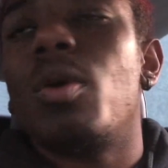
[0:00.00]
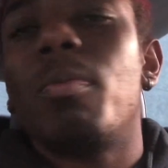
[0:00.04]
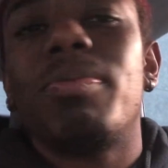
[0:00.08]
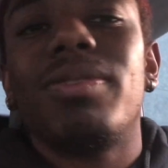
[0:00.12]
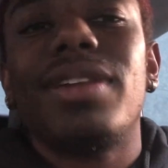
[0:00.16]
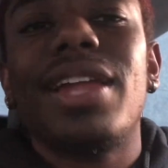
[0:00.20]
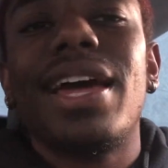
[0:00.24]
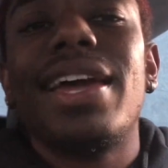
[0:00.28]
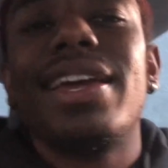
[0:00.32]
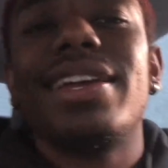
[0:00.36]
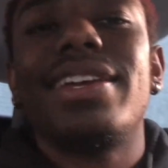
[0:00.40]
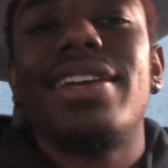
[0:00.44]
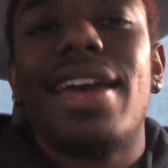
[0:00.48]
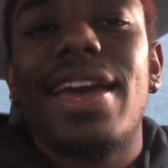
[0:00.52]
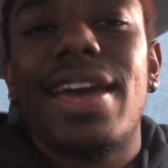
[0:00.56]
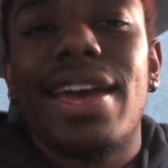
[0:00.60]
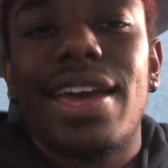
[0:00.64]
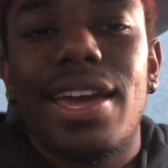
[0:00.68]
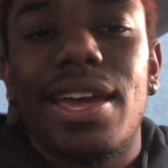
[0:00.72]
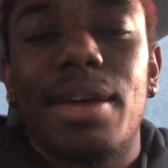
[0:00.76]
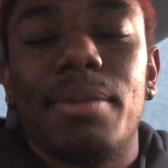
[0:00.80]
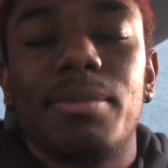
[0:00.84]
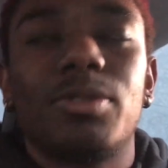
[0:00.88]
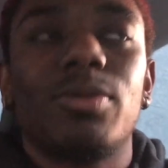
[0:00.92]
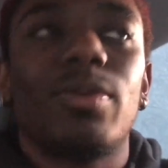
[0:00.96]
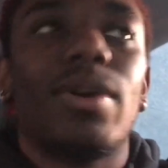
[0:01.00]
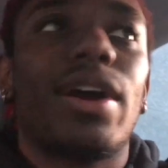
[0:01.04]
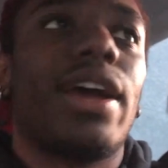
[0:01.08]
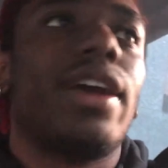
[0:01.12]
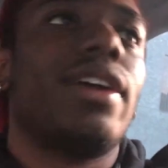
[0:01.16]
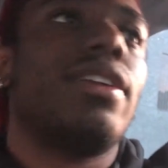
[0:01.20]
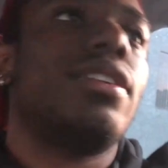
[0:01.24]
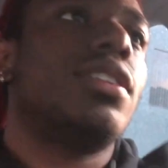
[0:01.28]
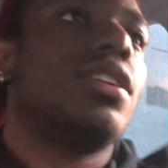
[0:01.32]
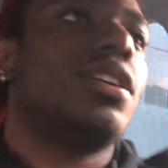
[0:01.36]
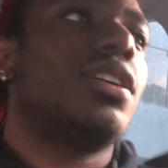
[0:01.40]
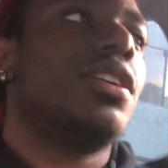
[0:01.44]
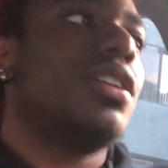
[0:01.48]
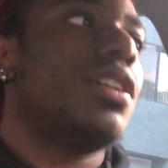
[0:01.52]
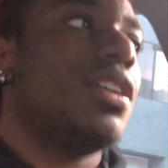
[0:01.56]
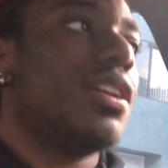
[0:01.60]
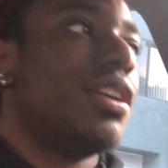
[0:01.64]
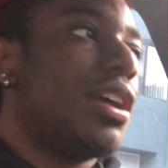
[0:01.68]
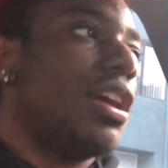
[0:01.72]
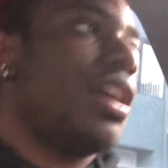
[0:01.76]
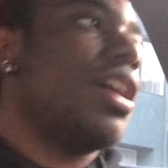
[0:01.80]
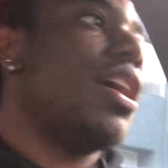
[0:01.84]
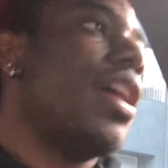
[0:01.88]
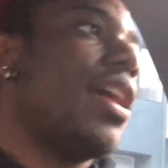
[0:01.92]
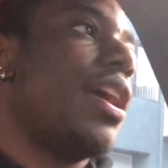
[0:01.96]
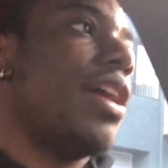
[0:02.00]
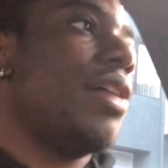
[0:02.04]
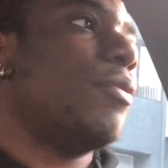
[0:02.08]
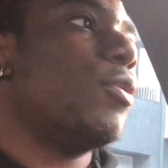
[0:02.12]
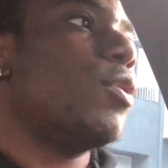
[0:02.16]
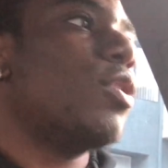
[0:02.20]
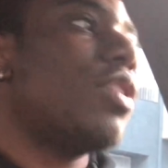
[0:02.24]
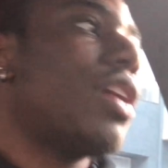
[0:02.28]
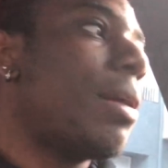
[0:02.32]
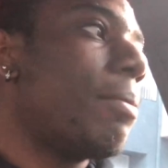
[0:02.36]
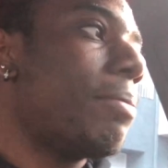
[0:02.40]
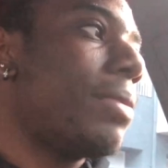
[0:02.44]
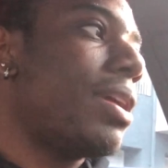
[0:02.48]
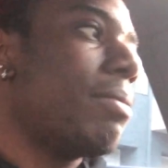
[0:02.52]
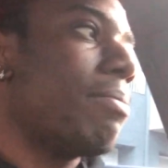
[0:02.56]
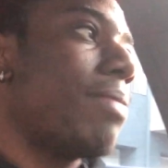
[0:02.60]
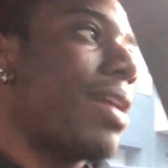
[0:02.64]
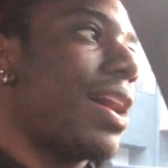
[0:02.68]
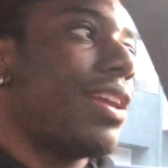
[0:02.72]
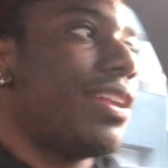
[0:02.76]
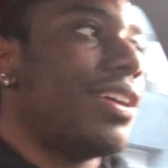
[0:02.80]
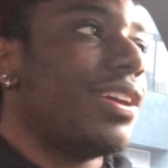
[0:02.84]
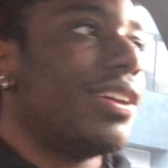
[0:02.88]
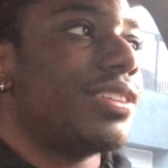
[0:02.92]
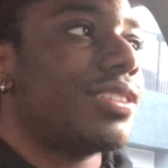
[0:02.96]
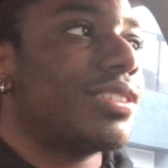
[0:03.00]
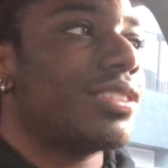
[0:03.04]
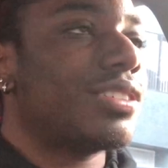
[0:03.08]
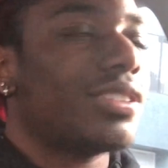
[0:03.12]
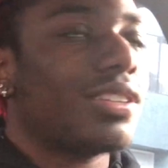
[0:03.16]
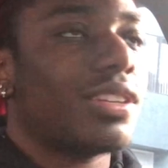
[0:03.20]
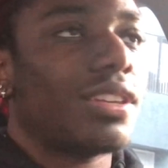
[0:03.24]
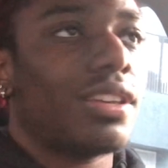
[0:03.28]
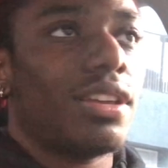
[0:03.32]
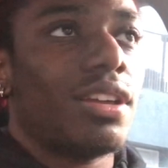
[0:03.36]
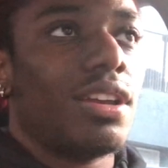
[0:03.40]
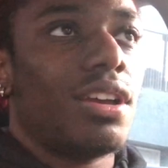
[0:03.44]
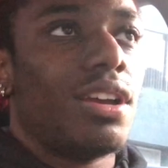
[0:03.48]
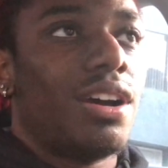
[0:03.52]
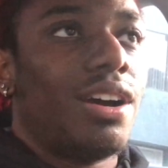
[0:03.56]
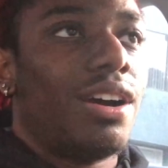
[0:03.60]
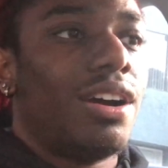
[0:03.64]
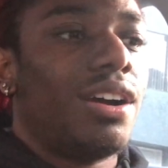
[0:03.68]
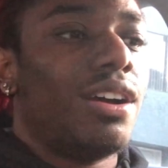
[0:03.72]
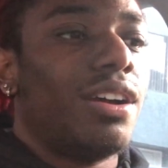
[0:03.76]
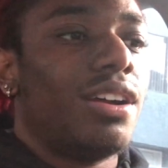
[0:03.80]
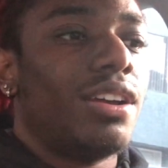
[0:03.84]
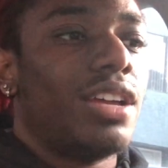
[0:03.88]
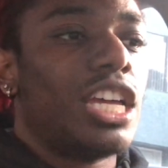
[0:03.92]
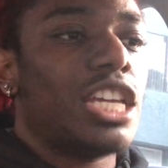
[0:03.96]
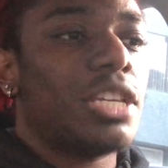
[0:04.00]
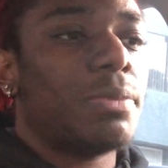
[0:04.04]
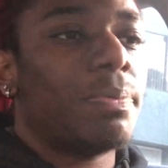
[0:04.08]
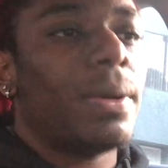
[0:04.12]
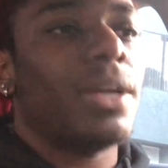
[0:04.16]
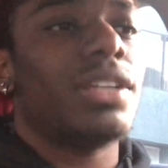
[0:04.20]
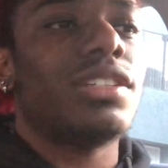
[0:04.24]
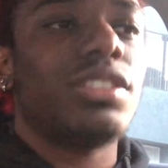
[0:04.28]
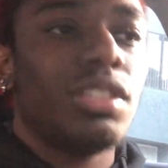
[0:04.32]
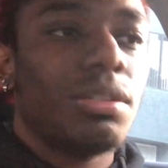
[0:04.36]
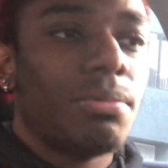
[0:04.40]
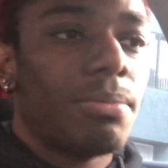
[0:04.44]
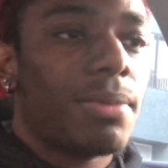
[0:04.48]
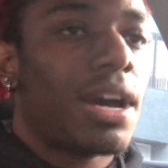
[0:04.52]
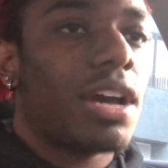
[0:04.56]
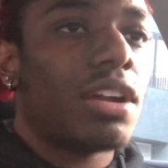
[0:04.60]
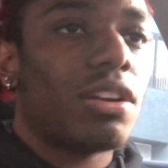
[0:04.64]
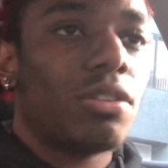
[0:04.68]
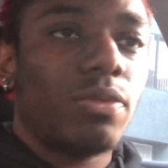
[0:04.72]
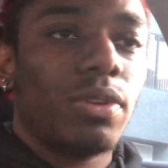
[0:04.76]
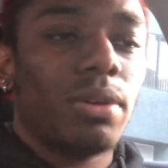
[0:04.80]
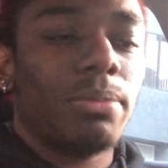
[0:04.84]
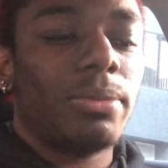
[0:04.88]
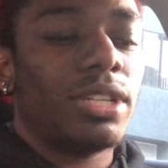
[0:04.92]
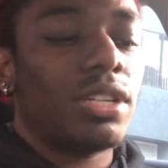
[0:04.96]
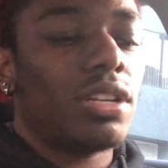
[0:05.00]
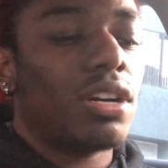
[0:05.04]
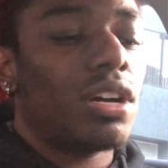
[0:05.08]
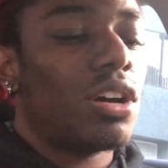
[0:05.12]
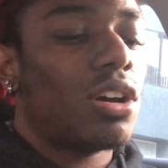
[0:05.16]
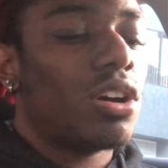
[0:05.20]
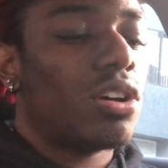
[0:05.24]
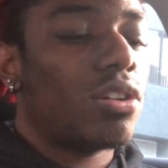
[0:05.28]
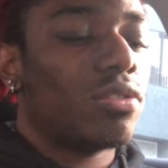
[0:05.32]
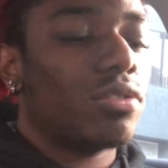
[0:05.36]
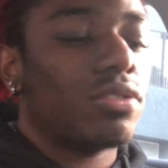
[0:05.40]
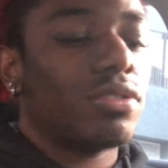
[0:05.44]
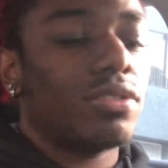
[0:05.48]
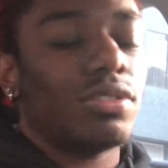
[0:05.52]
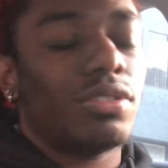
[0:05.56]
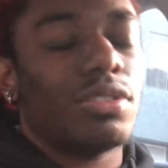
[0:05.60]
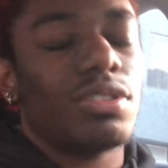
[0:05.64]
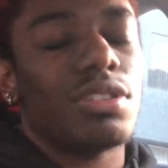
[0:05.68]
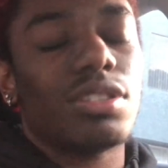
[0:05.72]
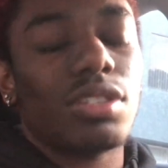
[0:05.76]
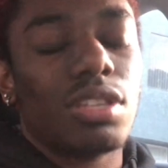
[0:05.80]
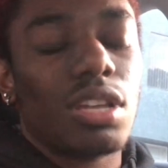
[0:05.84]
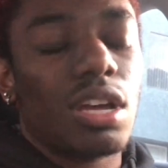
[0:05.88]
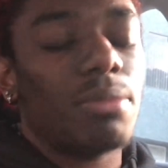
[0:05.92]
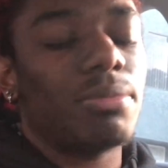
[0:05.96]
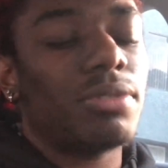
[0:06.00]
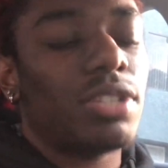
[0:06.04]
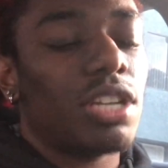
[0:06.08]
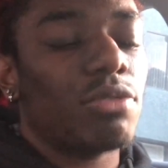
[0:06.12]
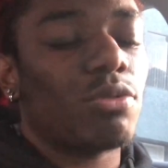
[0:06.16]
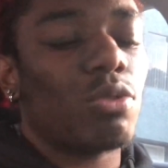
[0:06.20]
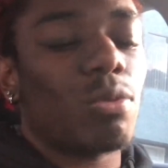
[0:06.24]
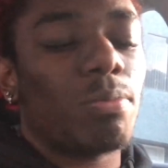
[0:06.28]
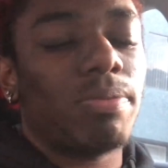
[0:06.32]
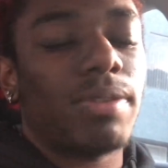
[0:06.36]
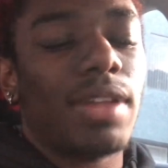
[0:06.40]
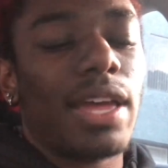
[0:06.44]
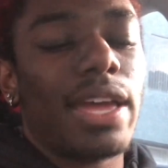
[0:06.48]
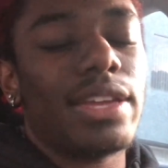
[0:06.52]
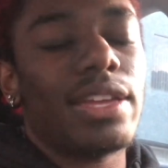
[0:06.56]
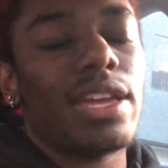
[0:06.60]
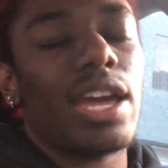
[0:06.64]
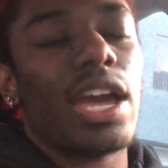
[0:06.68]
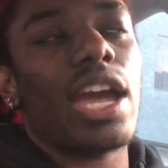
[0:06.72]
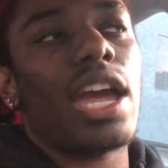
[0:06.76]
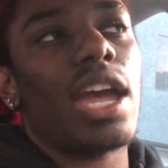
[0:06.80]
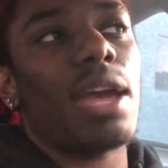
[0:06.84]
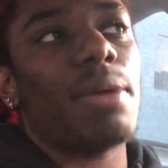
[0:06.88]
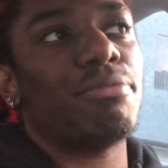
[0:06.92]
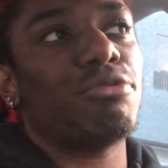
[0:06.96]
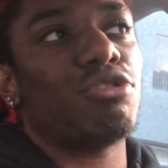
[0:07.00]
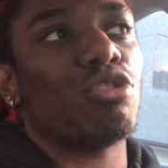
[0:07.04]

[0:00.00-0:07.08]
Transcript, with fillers: play games, right? And what do I mean by this? Especially modern women, dog. Some chicks will play games